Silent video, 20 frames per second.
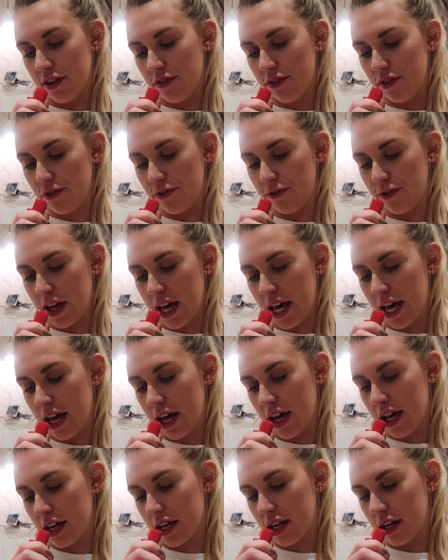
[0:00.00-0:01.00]
Give a
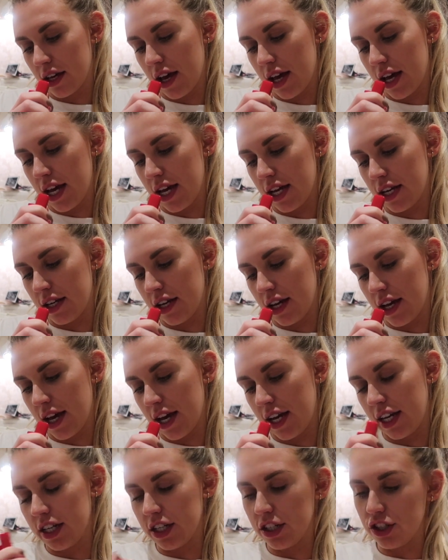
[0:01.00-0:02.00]
fig in
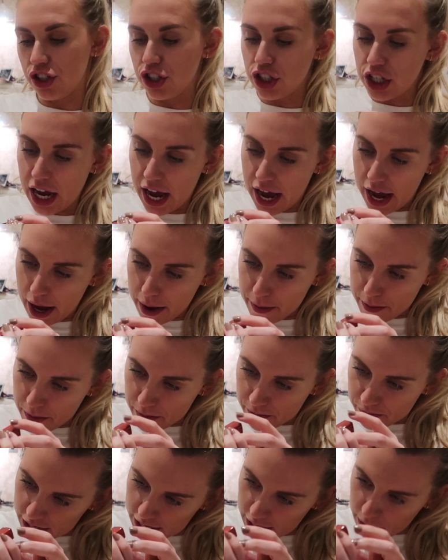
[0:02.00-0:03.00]
a
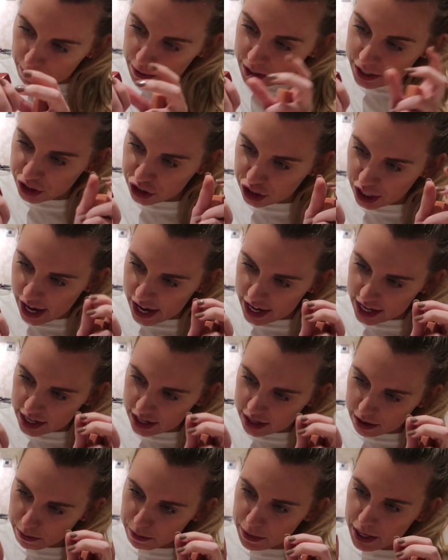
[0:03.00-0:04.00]
jam, hippie
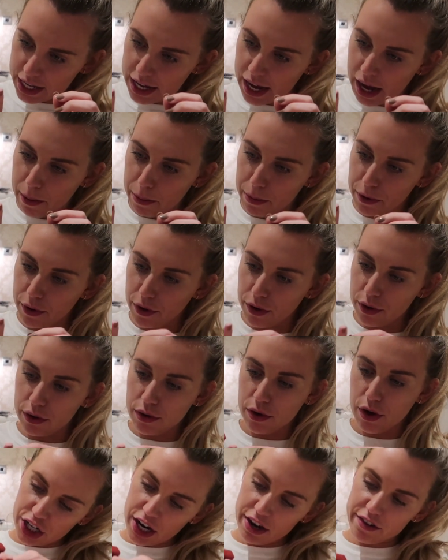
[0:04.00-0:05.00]
shake, big
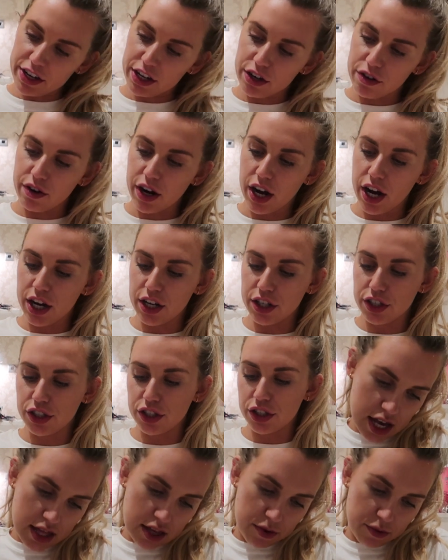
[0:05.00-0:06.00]
apple, cherry
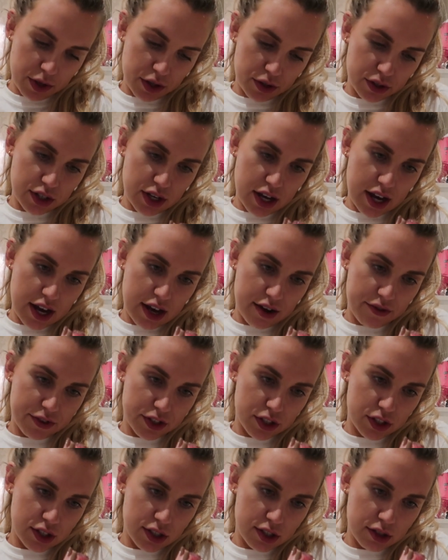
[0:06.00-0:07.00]
crush. And then we also
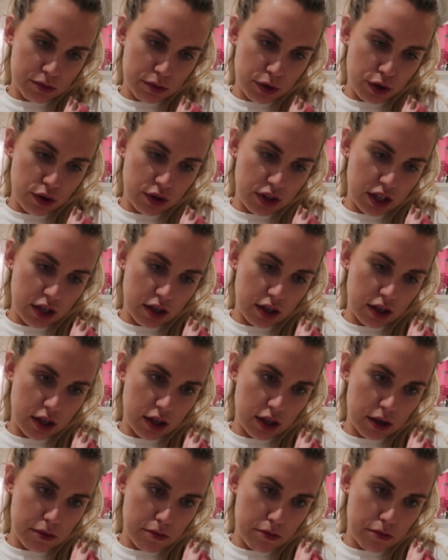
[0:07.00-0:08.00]
have
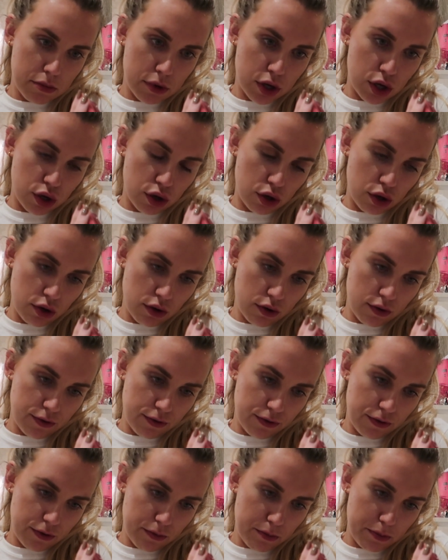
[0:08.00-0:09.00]
smoothie move,
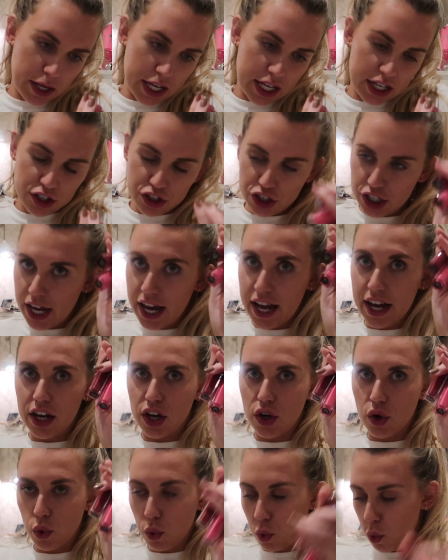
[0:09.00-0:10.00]
peach
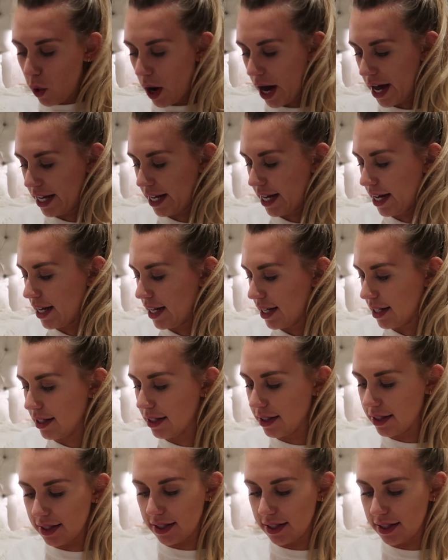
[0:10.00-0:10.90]
and quiet,